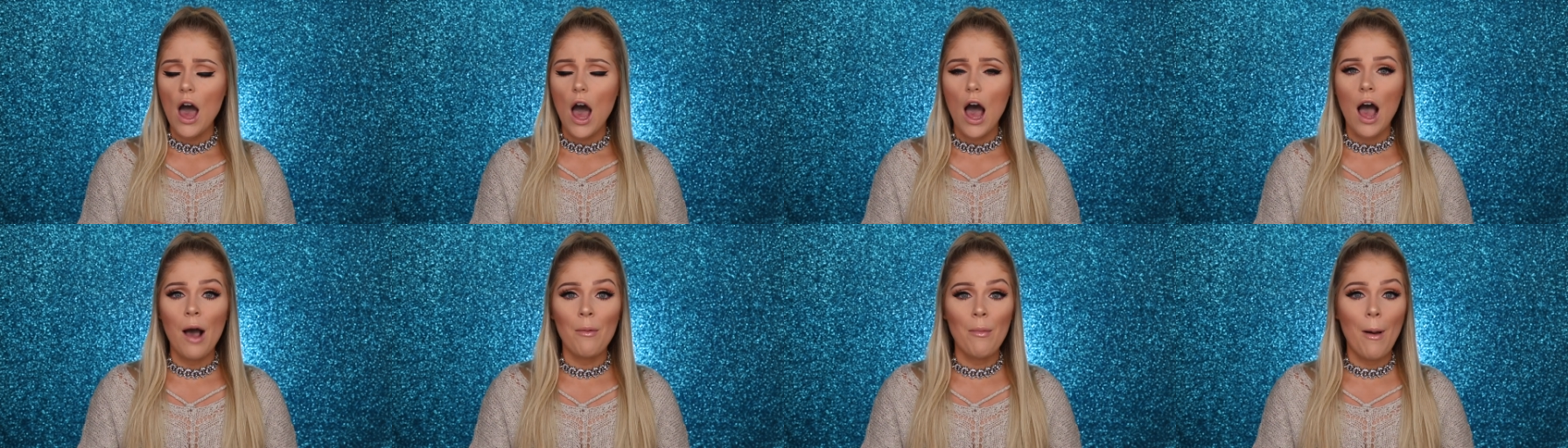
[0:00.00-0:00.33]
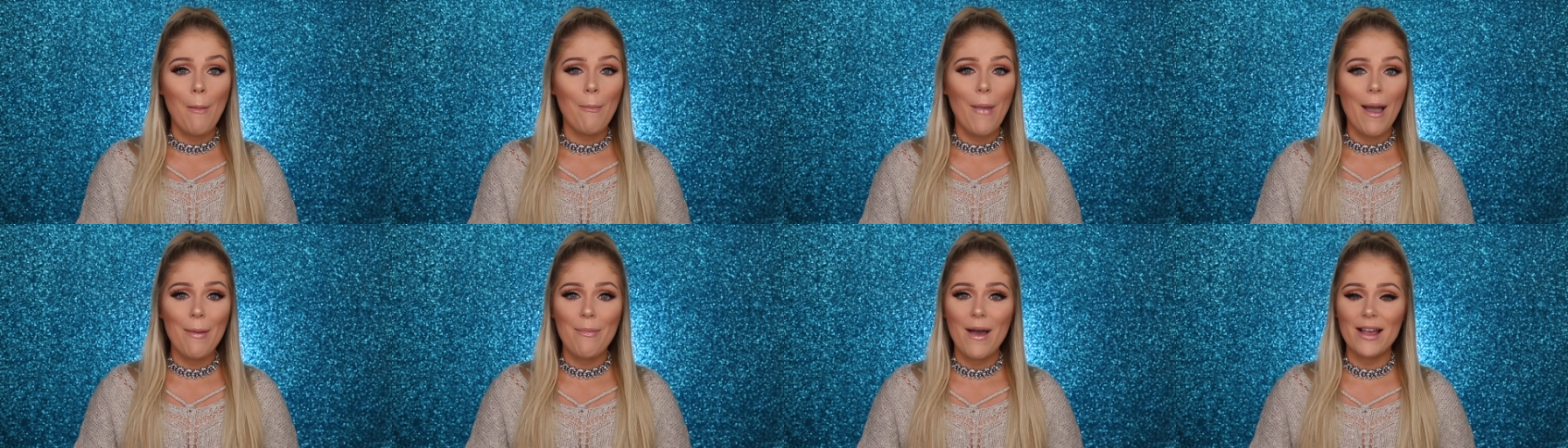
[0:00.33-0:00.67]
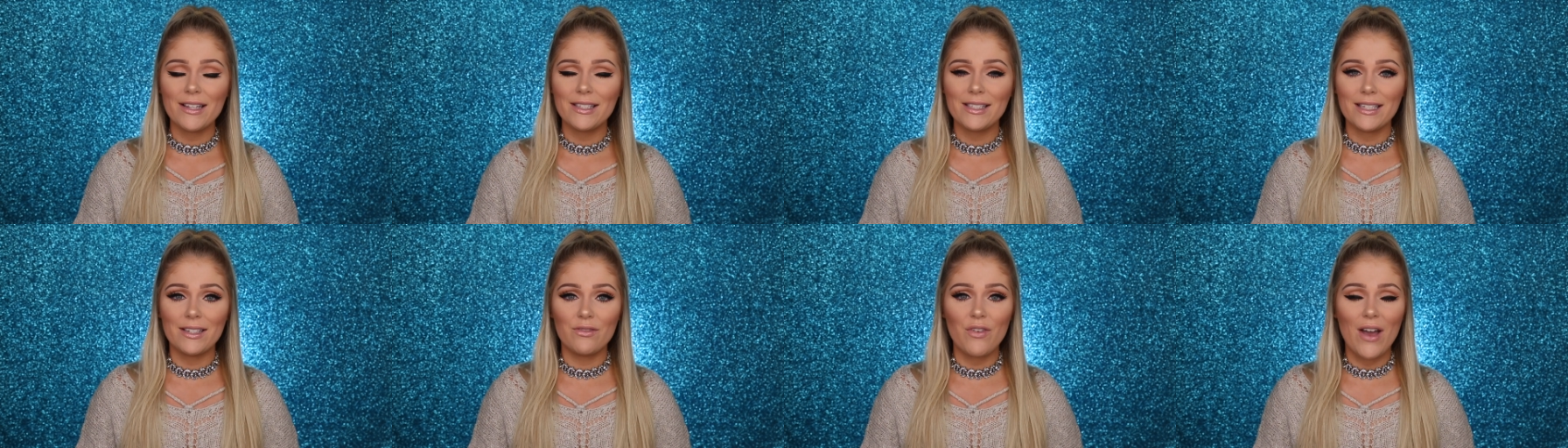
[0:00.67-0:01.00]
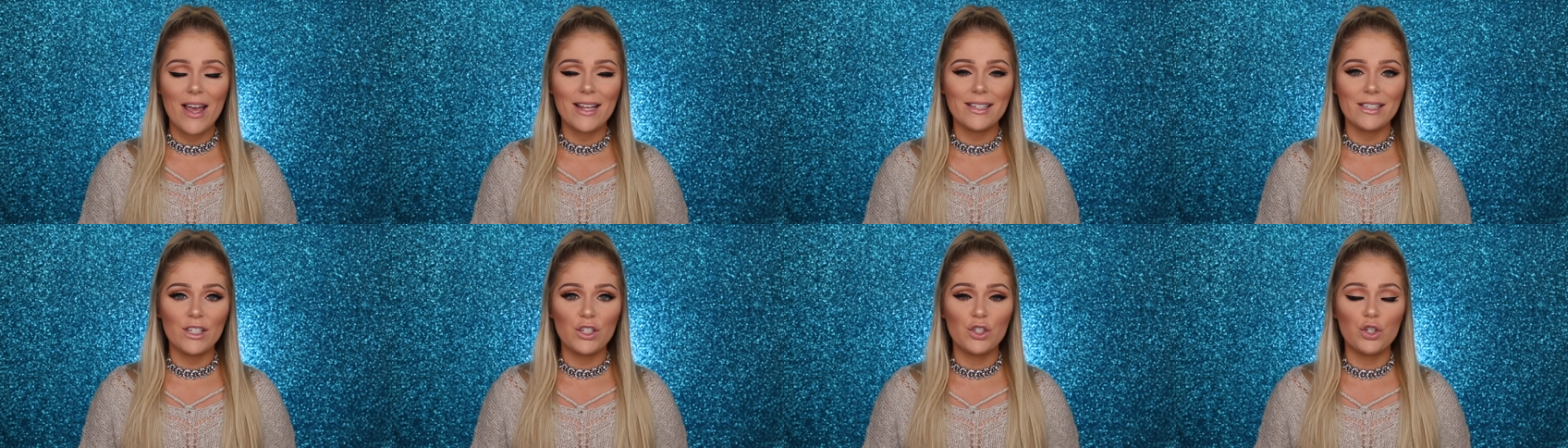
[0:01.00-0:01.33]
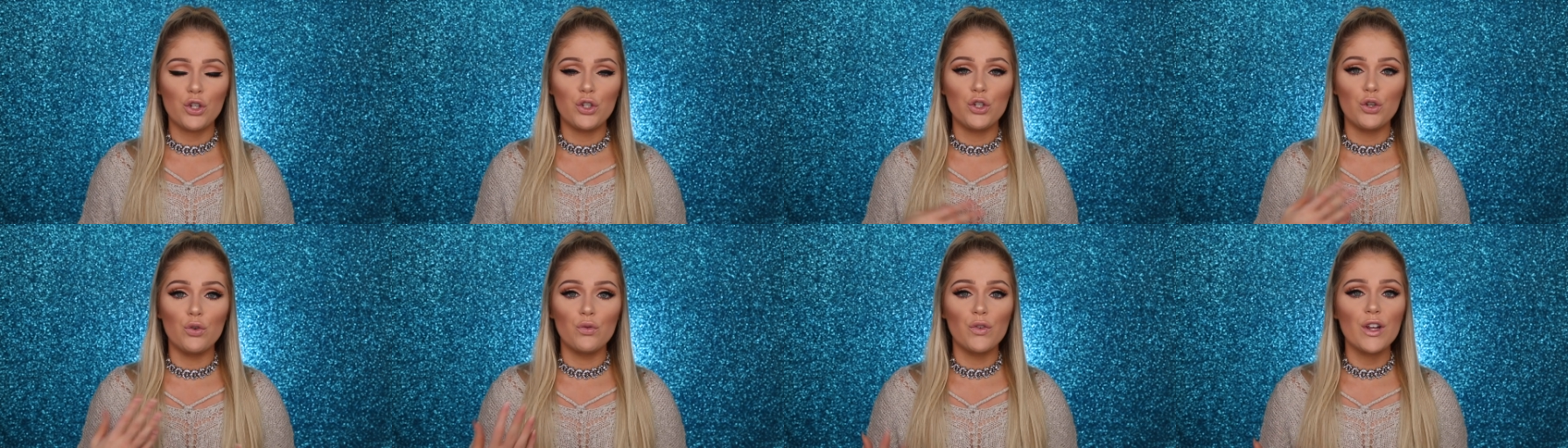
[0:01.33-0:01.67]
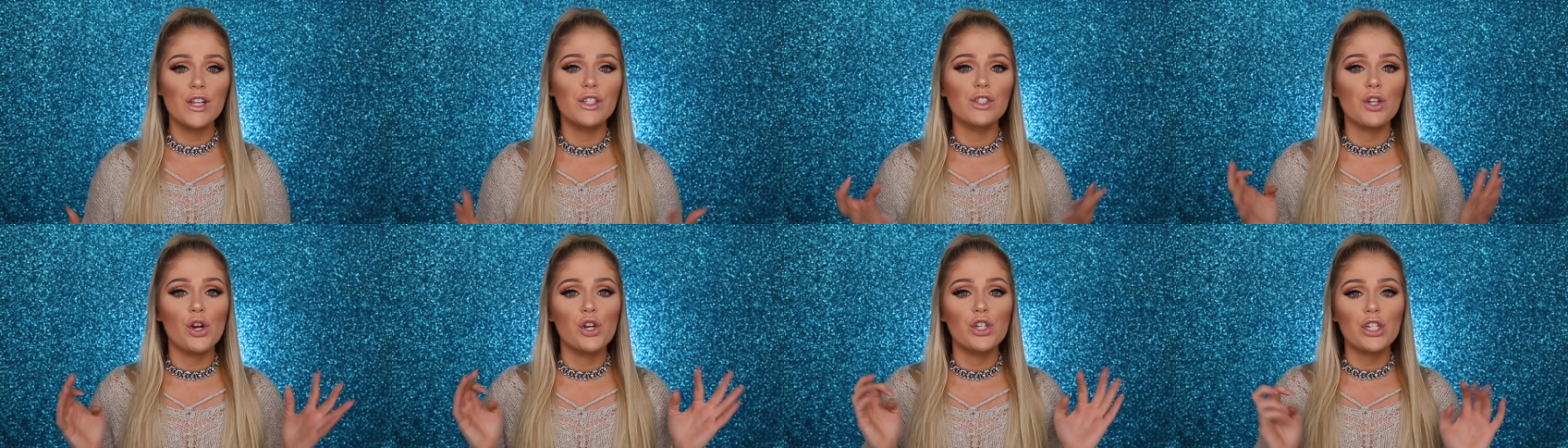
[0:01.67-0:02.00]
Um, my best advice is to do
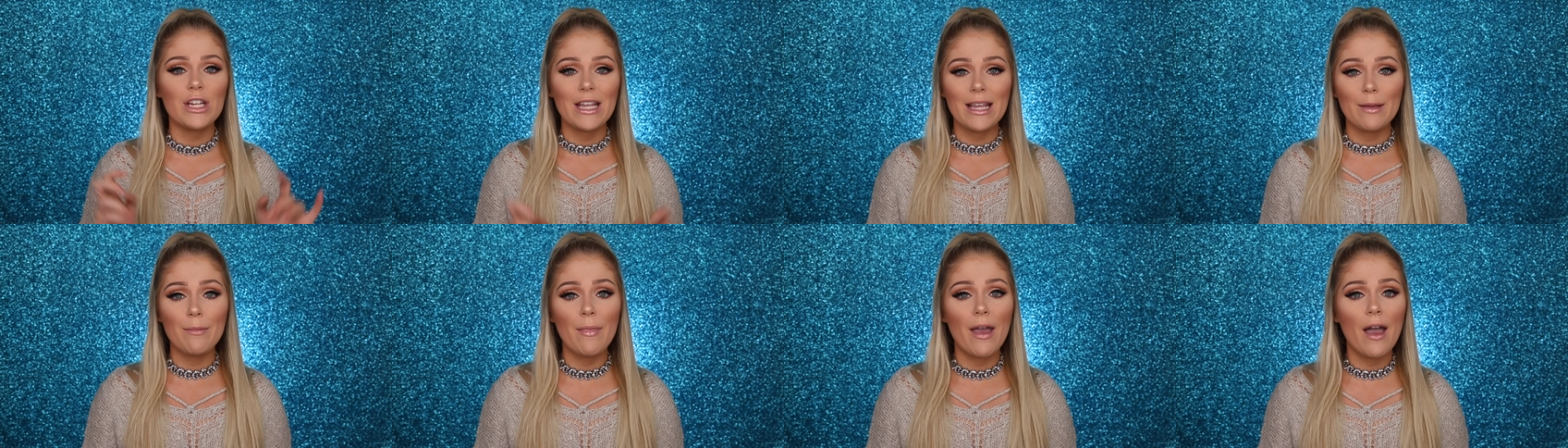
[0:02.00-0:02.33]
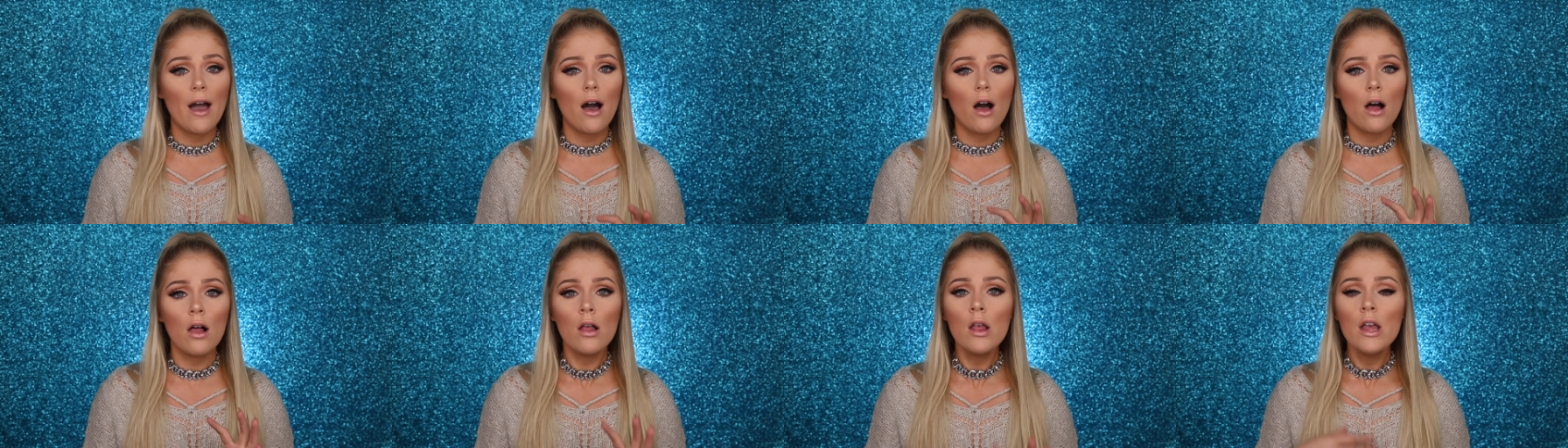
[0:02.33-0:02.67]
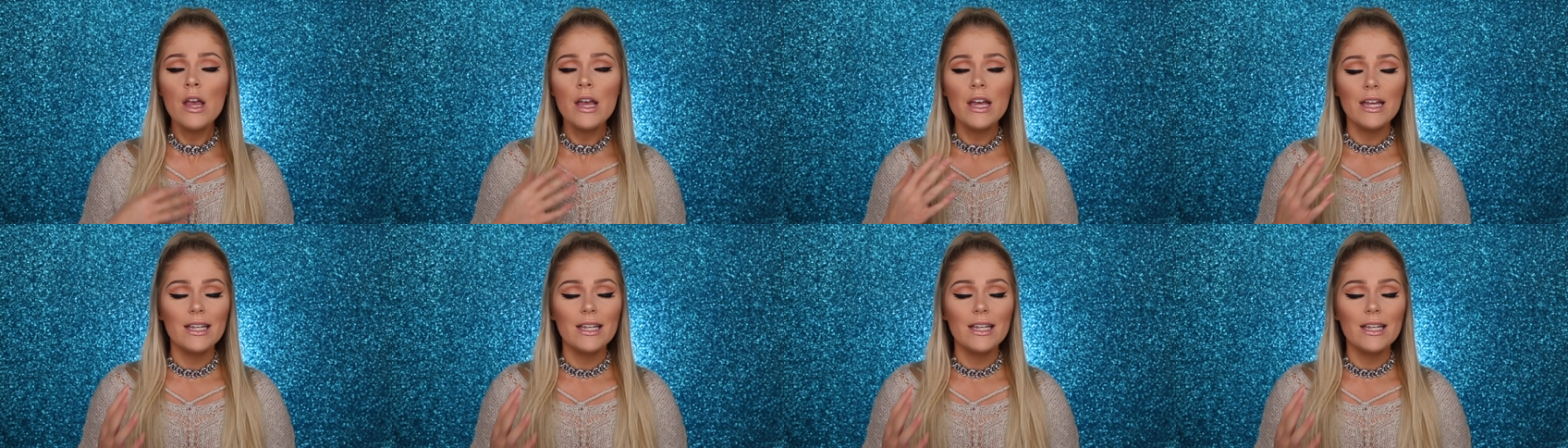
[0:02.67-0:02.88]
research, email